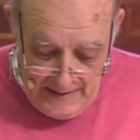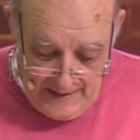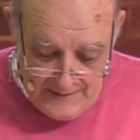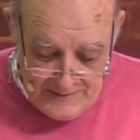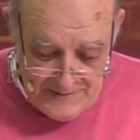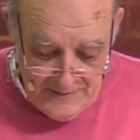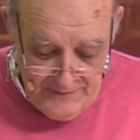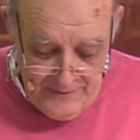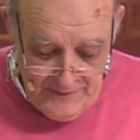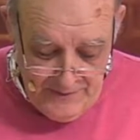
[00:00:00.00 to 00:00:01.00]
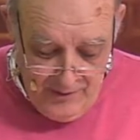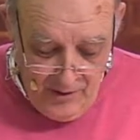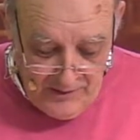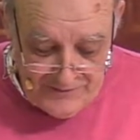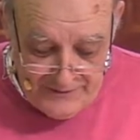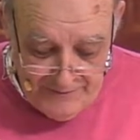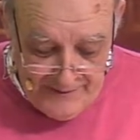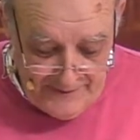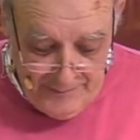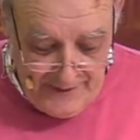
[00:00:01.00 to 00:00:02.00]
And there are
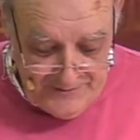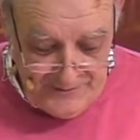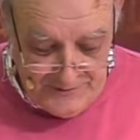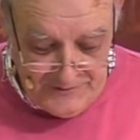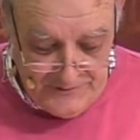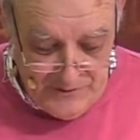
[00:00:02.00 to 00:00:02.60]
several other passages,